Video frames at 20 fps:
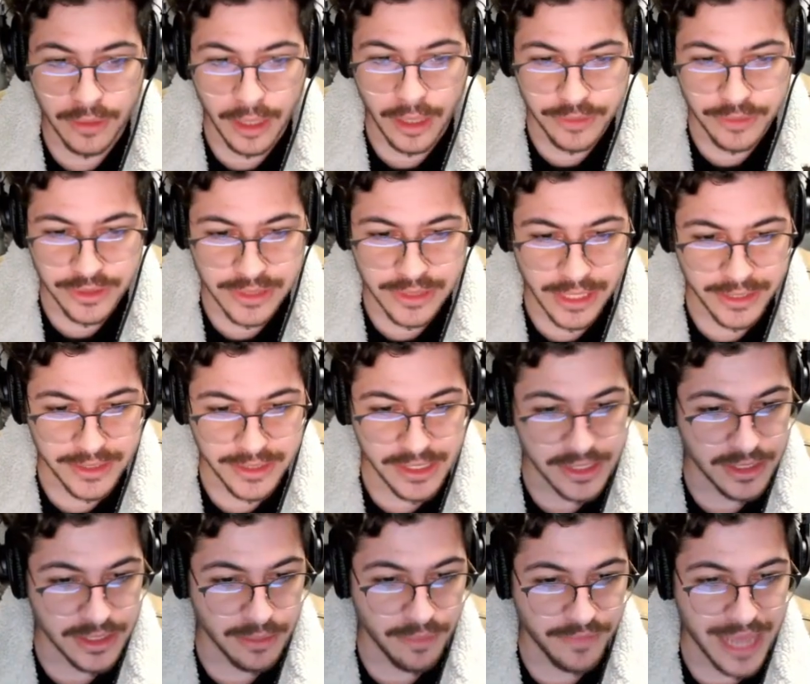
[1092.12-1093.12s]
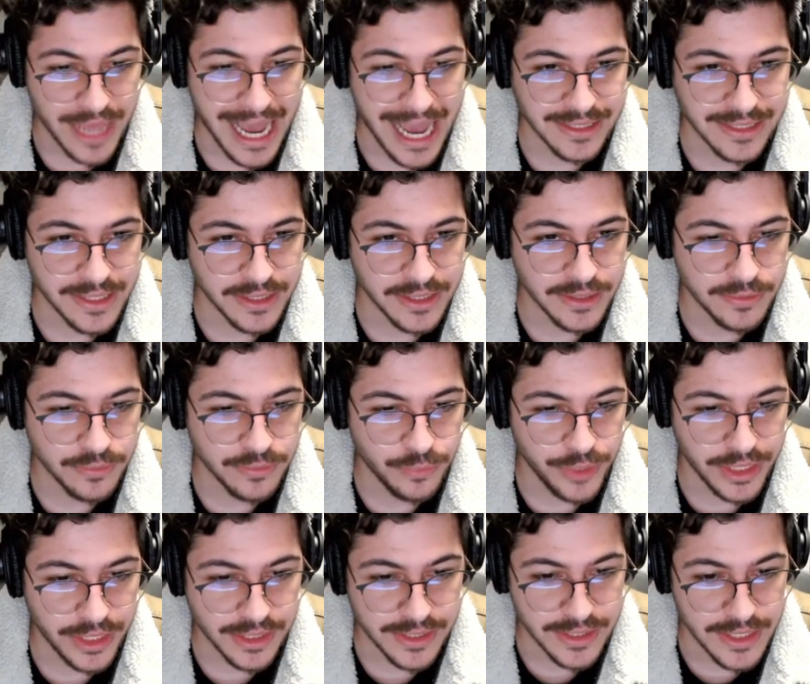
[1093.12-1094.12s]
I'm just like seeing some of the assets.
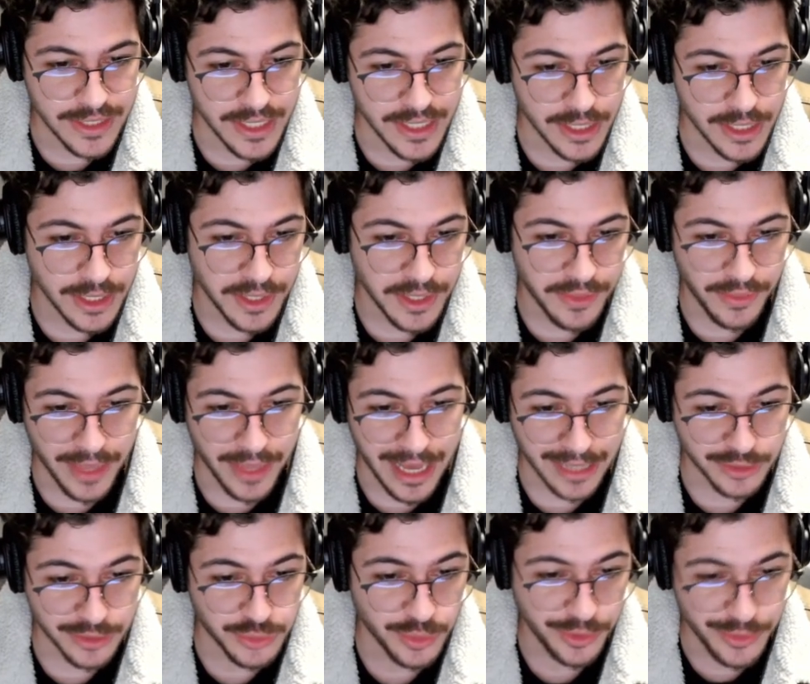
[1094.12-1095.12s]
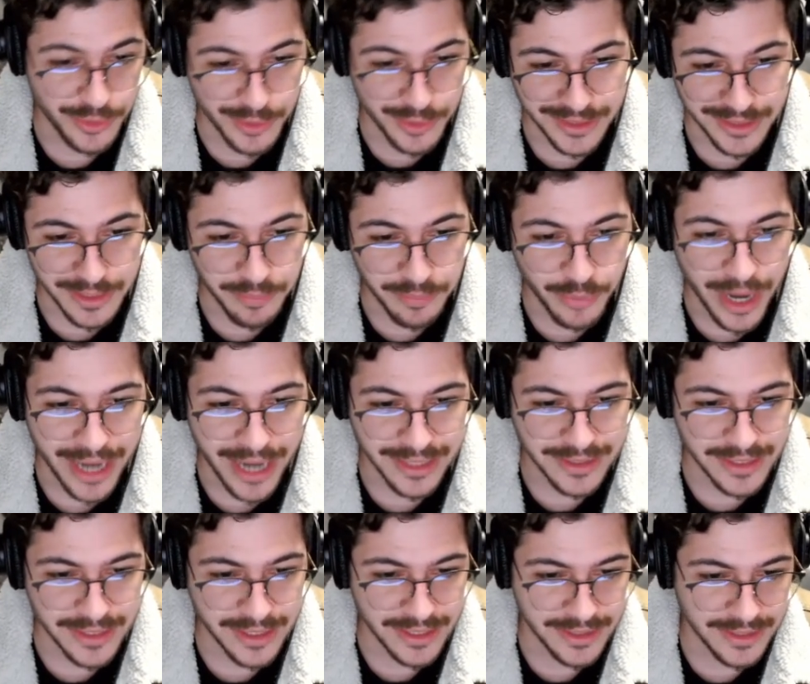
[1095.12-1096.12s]
We can see the actual USD
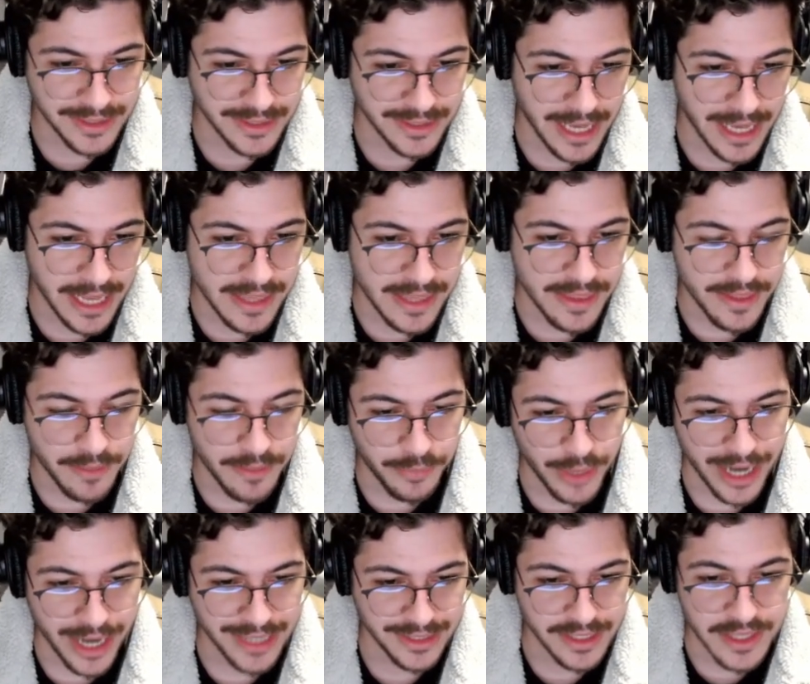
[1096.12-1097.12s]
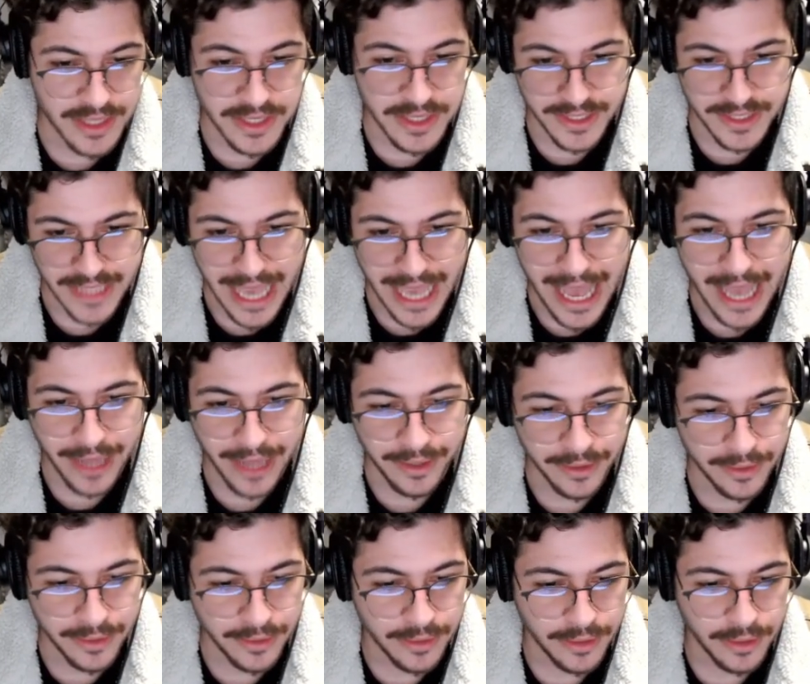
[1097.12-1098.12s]
prices and the price in
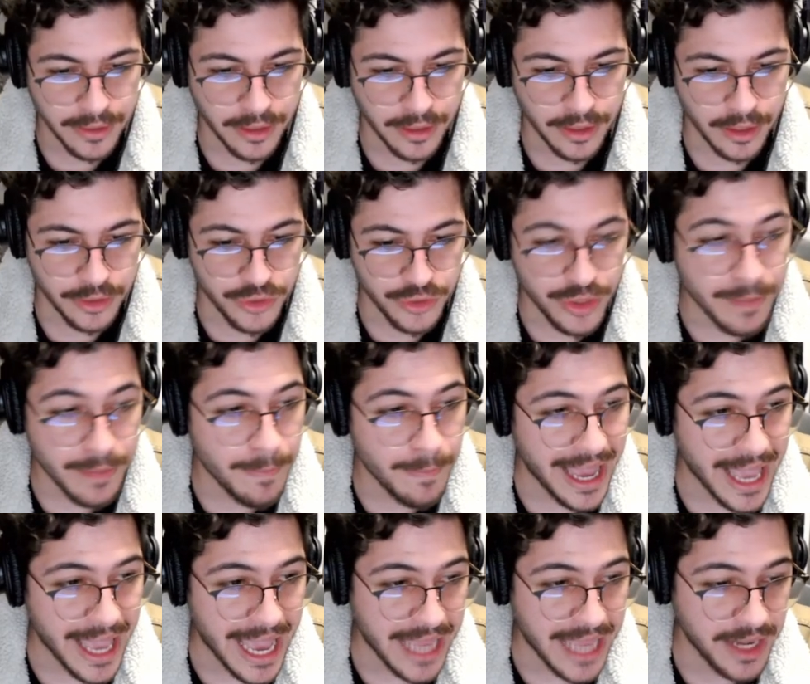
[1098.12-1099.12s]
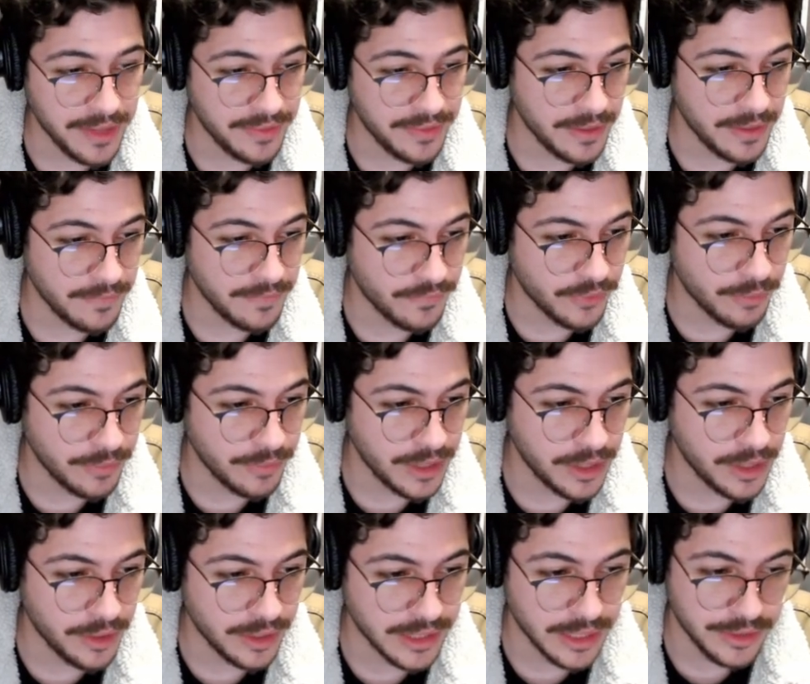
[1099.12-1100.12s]
SAN. You can buy anything from
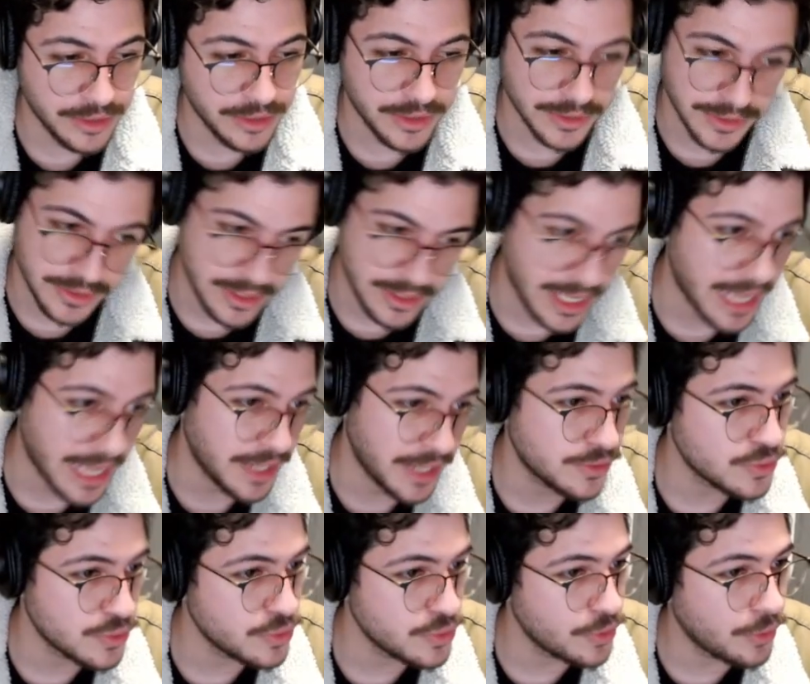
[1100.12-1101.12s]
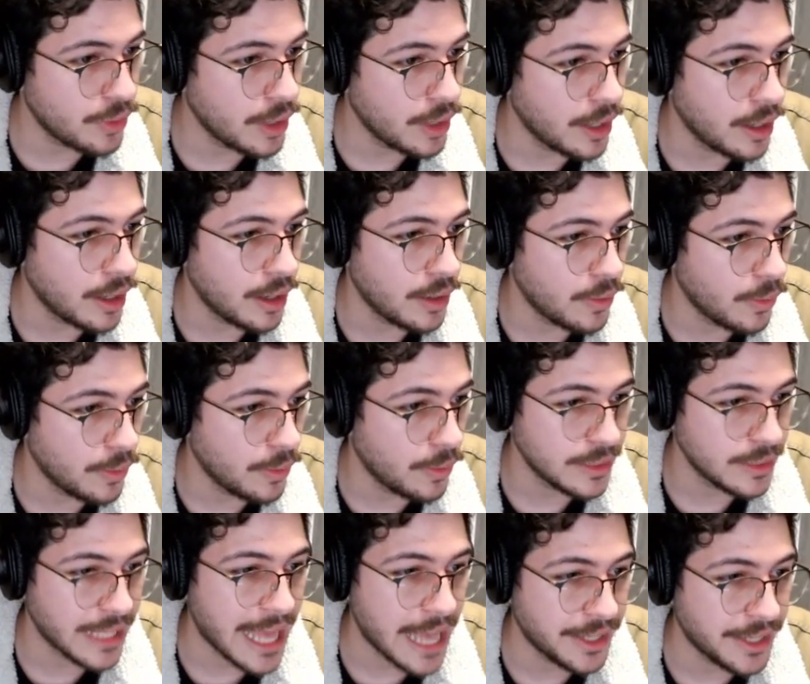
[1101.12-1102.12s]
here and then just get it to your
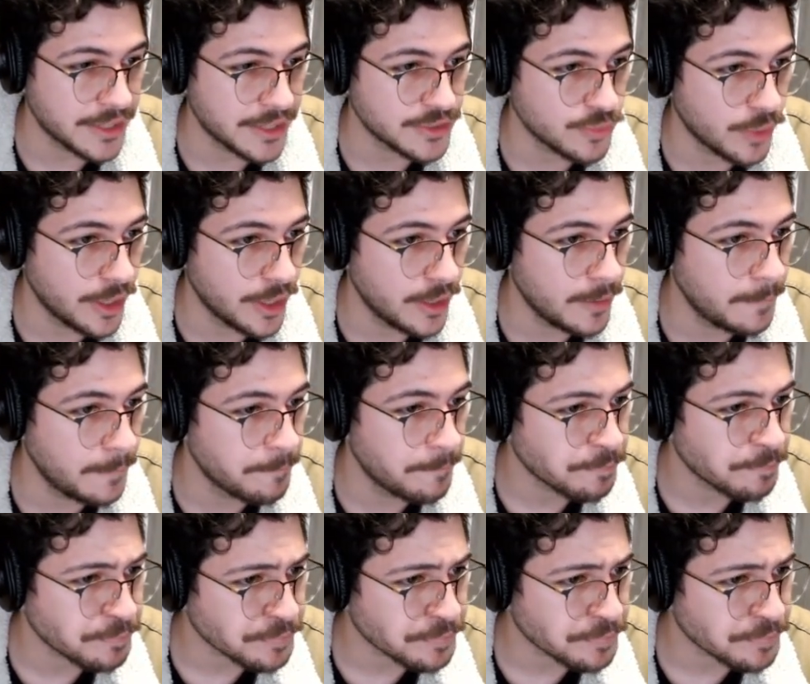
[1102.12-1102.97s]
own land as well.